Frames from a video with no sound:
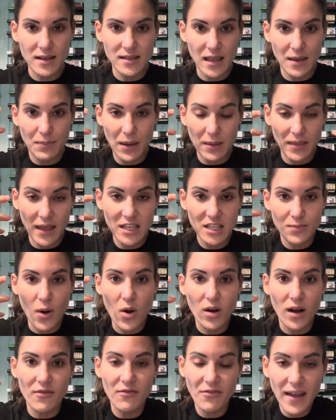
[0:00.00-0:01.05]
Because they
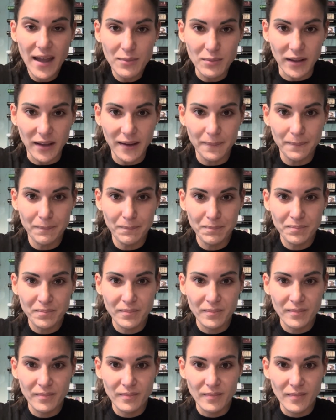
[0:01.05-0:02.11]
spoke on family
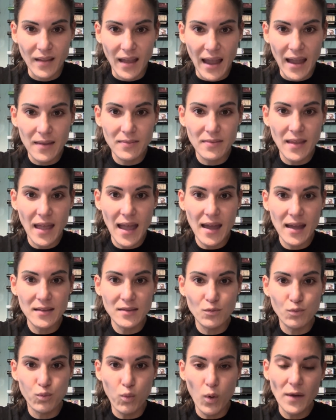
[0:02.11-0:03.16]

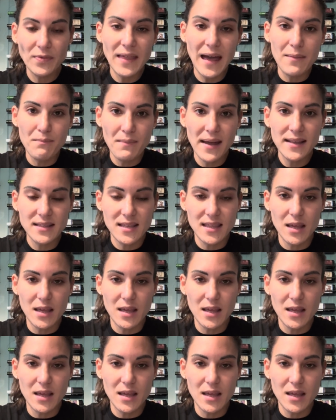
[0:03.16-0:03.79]
and what that meant